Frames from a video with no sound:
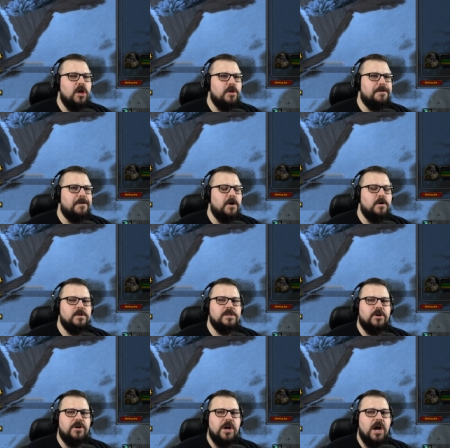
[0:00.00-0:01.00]
those
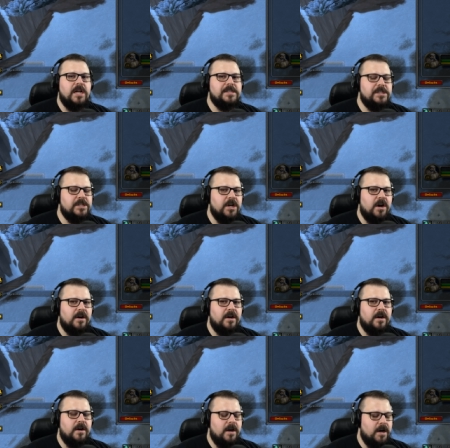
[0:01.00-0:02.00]
are not stuck
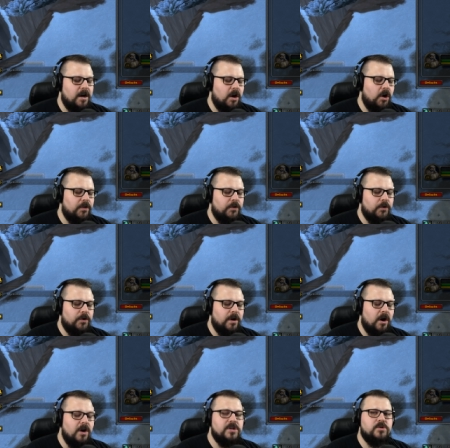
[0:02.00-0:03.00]
uh, on your
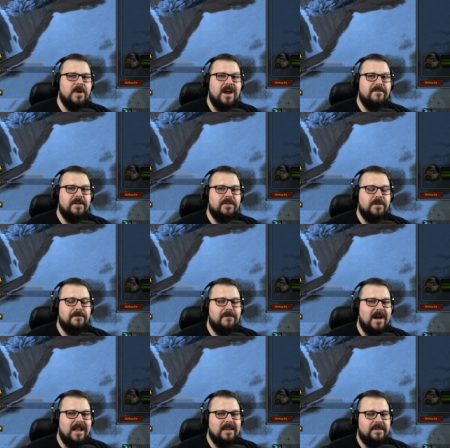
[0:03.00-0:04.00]
hard drive in the
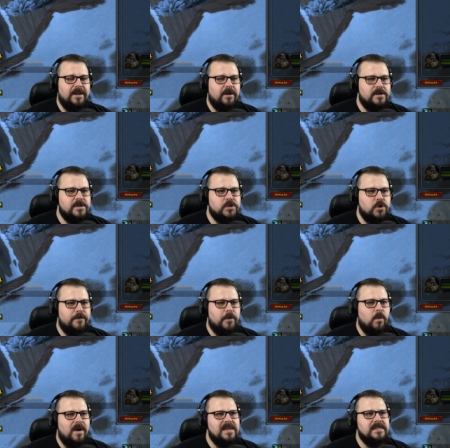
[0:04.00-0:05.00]
file. They are
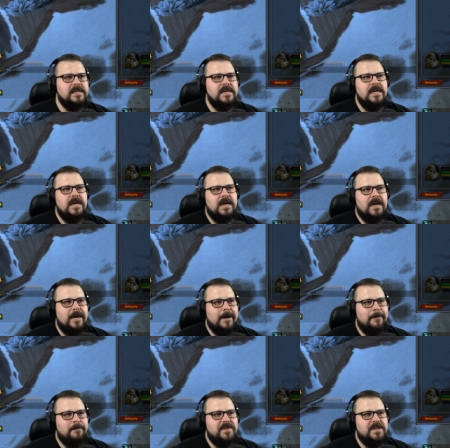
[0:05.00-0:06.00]
server-wise.
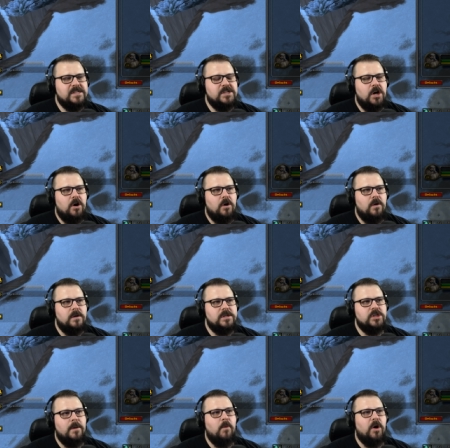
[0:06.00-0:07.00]
Um, so
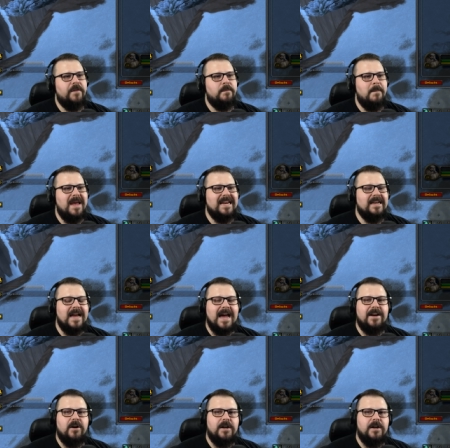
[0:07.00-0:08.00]
someone made an
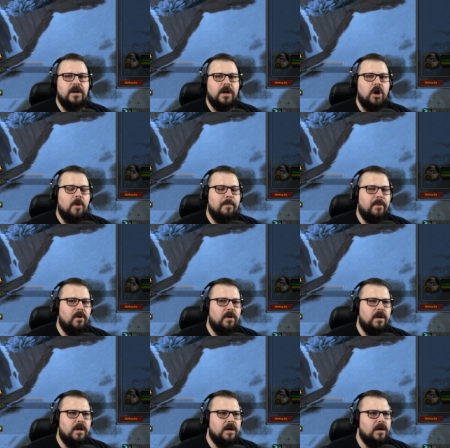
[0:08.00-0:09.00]
add-on a
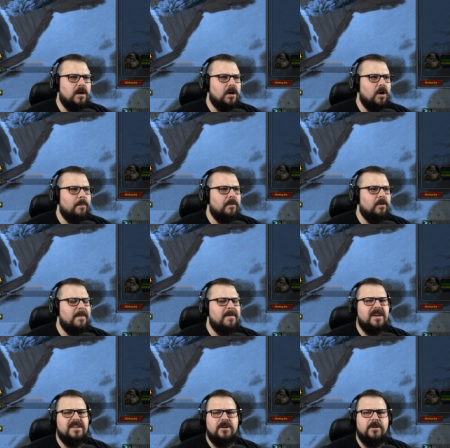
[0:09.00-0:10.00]
couple, uh, a couple, maybe
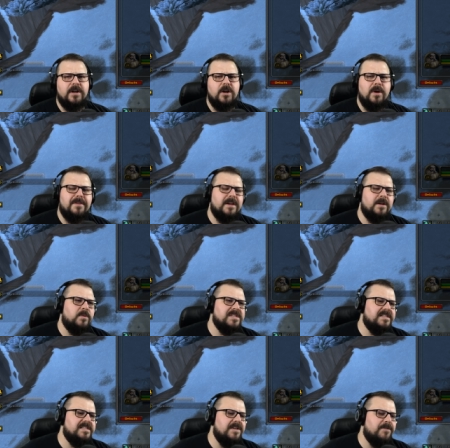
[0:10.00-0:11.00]
a year ago. I think it was
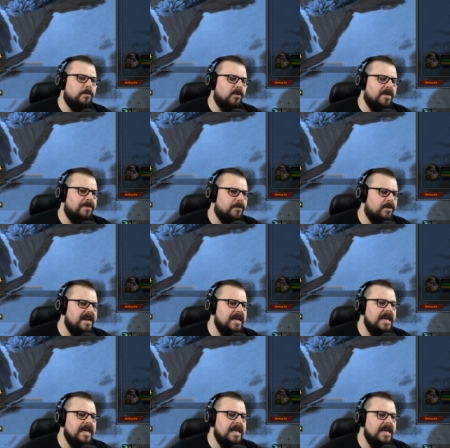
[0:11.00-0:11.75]
in seven point three,